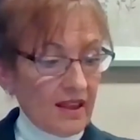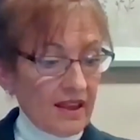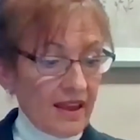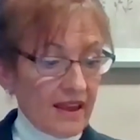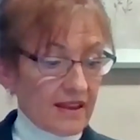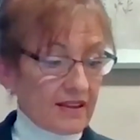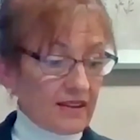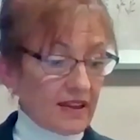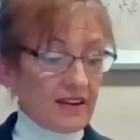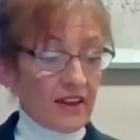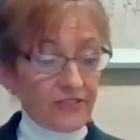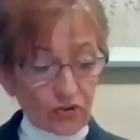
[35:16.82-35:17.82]

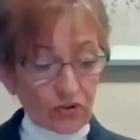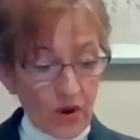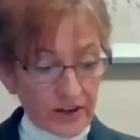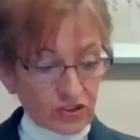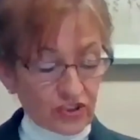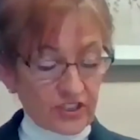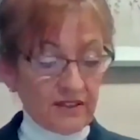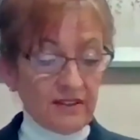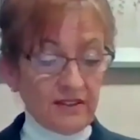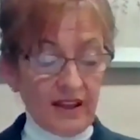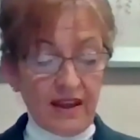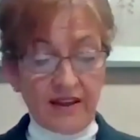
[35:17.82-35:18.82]
Another question
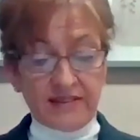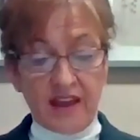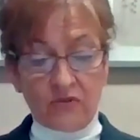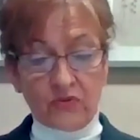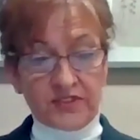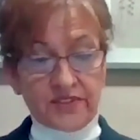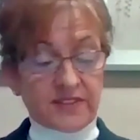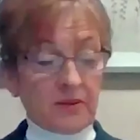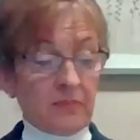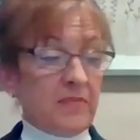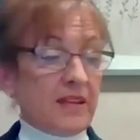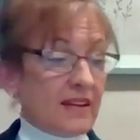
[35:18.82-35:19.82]
that was
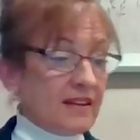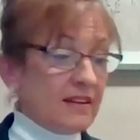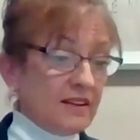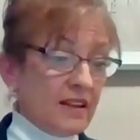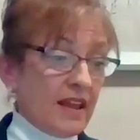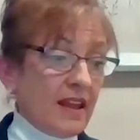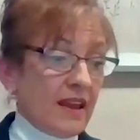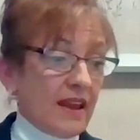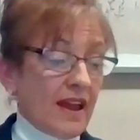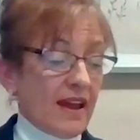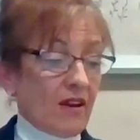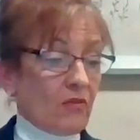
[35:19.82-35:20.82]
submitted
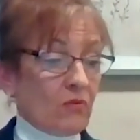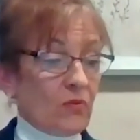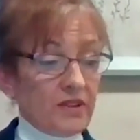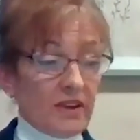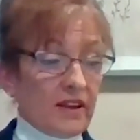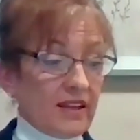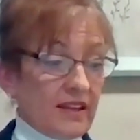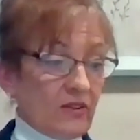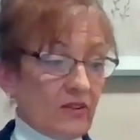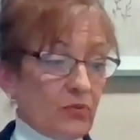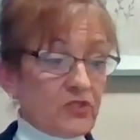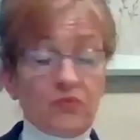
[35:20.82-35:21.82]

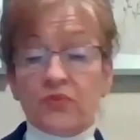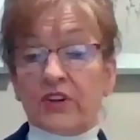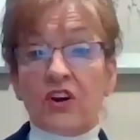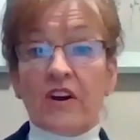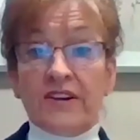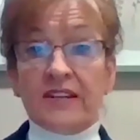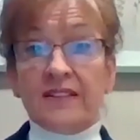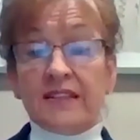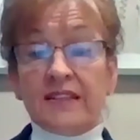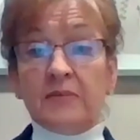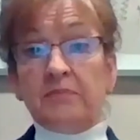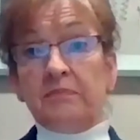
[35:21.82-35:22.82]
was regarding
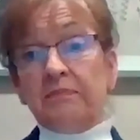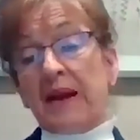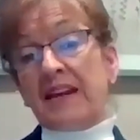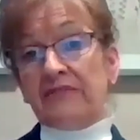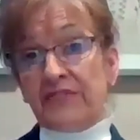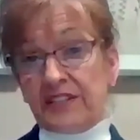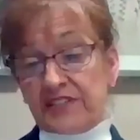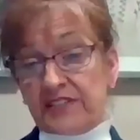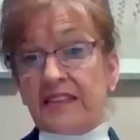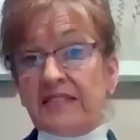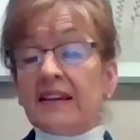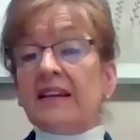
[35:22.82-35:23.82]
the benefits
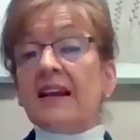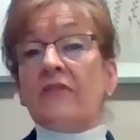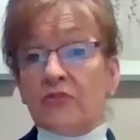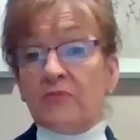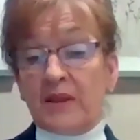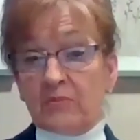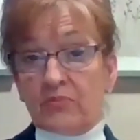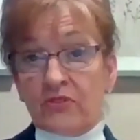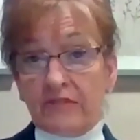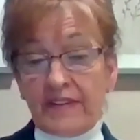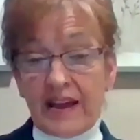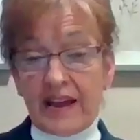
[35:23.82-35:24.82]
that the government
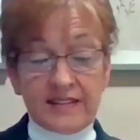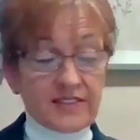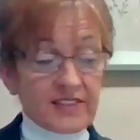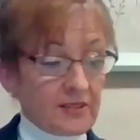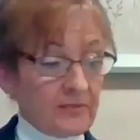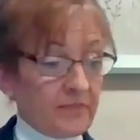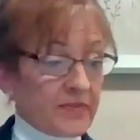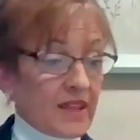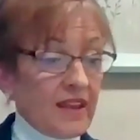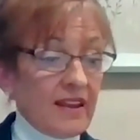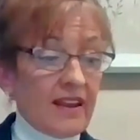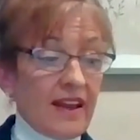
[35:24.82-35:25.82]
provides.
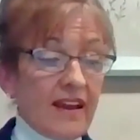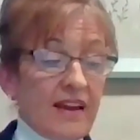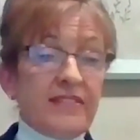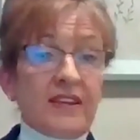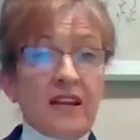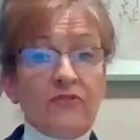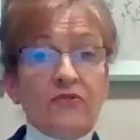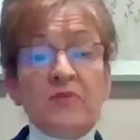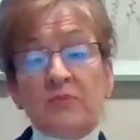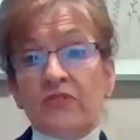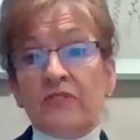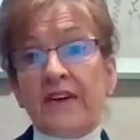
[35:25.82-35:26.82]
The
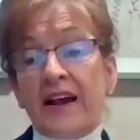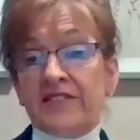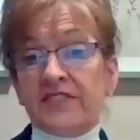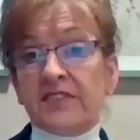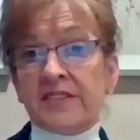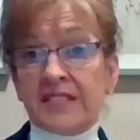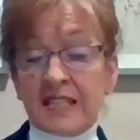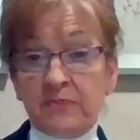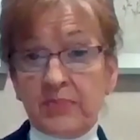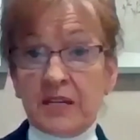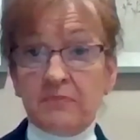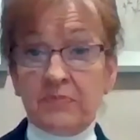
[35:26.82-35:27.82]
government provides a
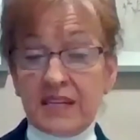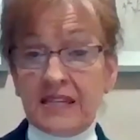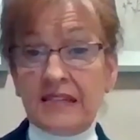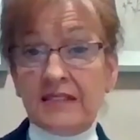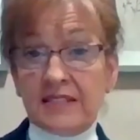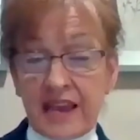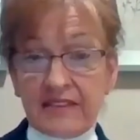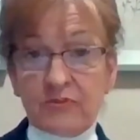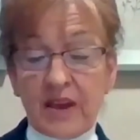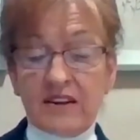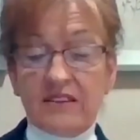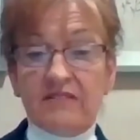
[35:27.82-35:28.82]
CPP death
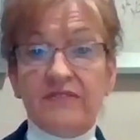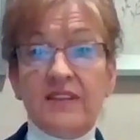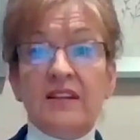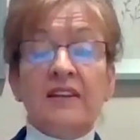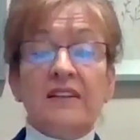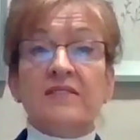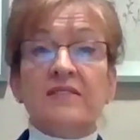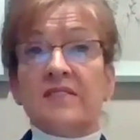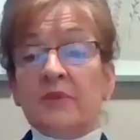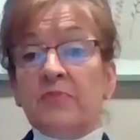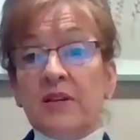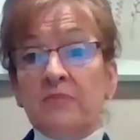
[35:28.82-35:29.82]
benefit and a
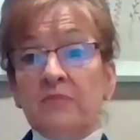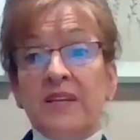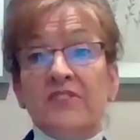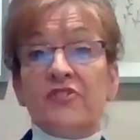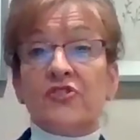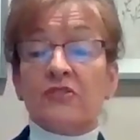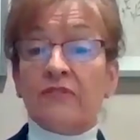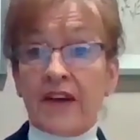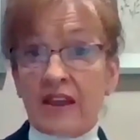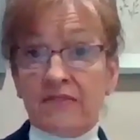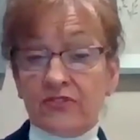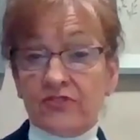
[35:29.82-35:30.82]
CPP
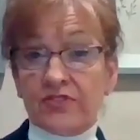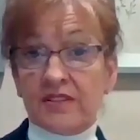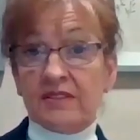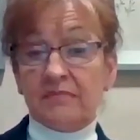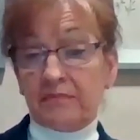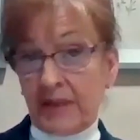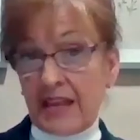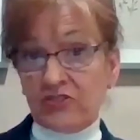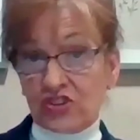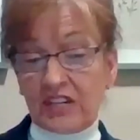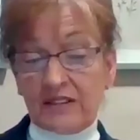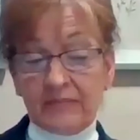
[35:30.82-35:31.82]
survivor's
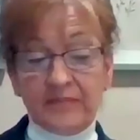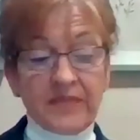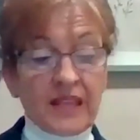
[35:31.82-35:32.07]
pension.